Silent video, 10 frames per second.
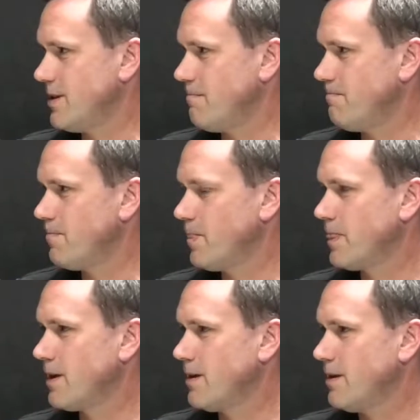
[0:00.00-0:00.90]

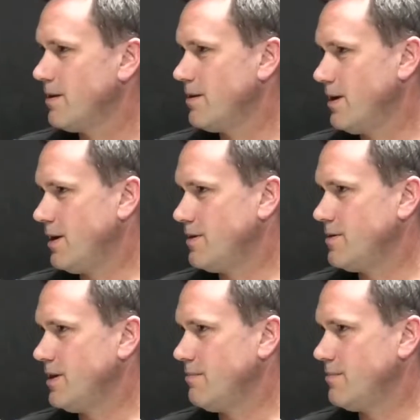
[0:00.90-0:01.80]
The other
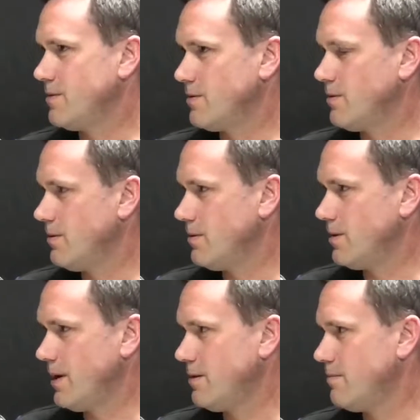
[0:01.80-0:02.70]
teams
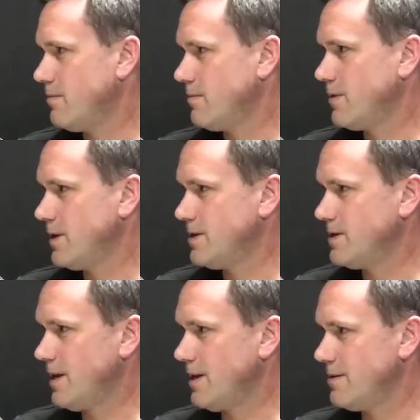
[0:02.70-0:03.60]
all had them, we
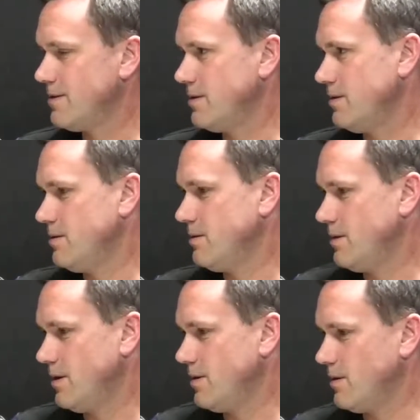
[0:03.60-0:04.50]
understand, and
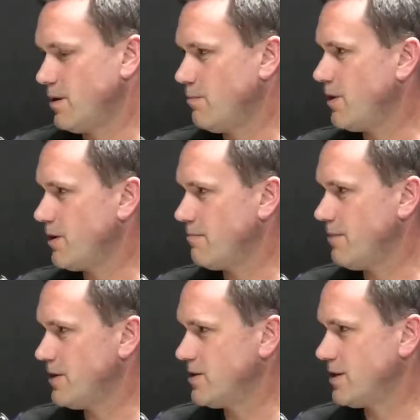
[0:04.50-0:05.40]
you look at
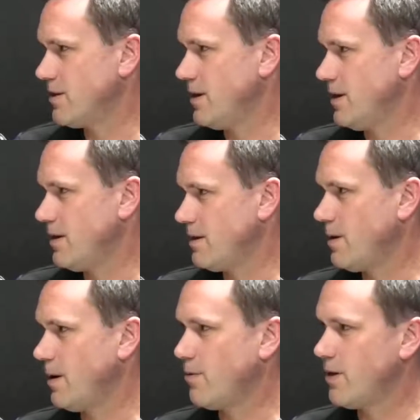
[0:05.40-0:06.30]
American Magic, they had a
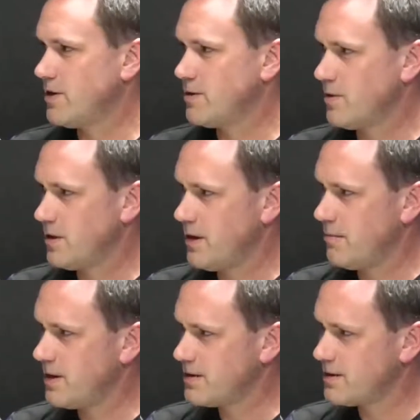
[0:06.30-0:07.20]
collaboration with
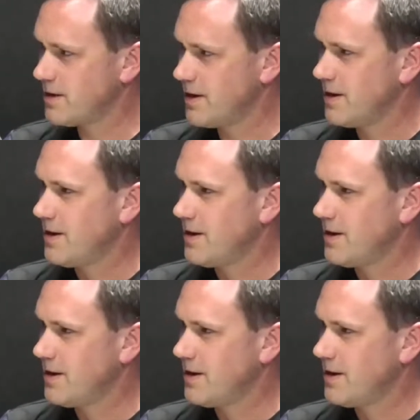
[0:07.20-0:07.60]
Airbus,